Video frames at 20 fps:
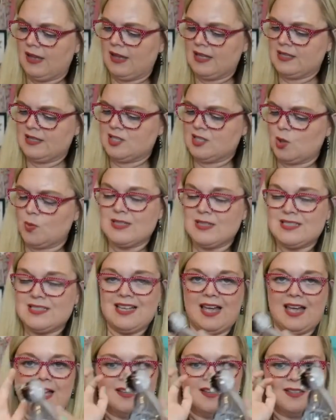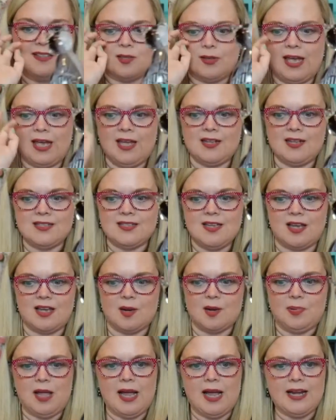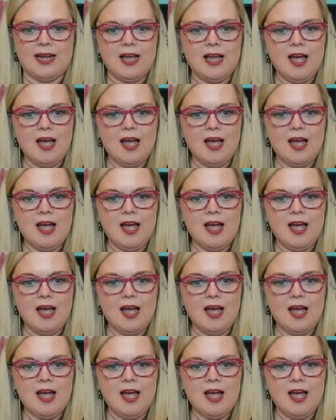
And so is the head. So the head is not applied.